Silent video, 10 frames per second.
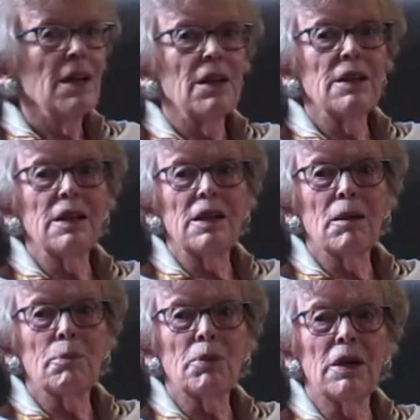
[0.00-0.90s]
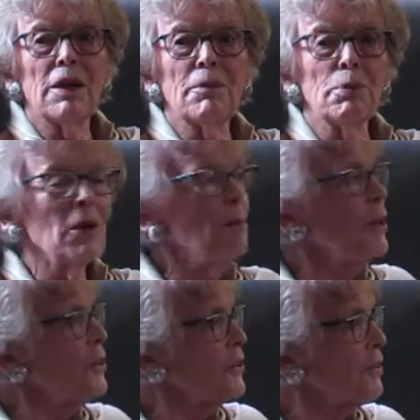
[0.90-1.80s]
the Prime
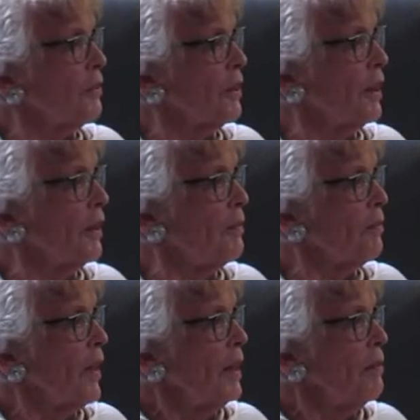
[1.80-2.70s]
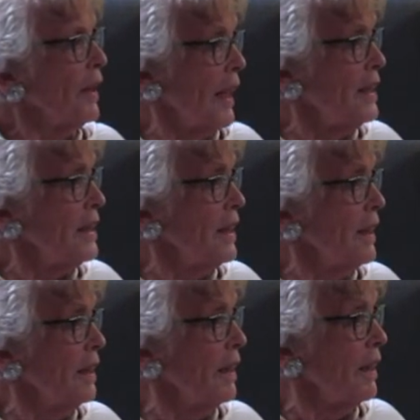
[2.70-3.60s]
Minister Mackenzie,
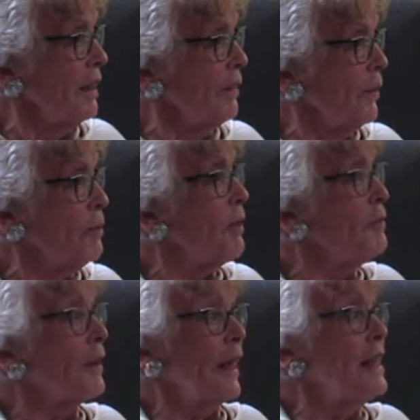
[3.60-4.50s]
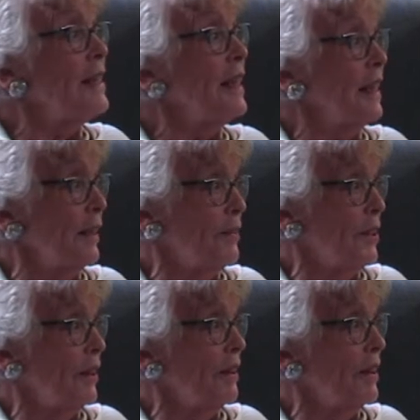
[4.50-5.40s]
William Vaughan Mackenzie lived
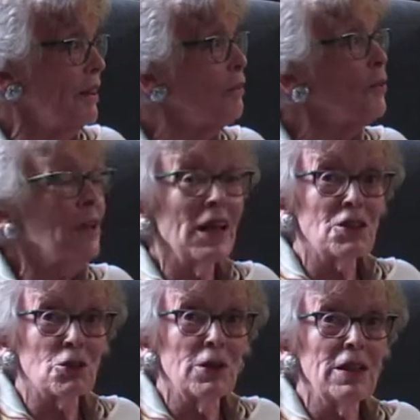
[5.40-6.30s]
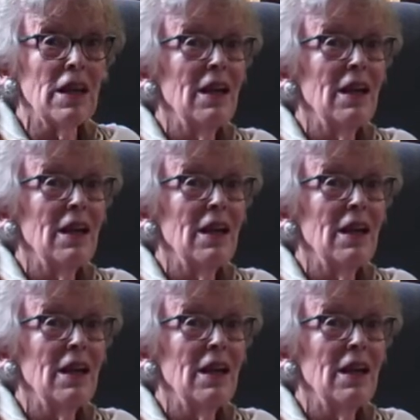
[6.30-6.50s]
on Laurier Street,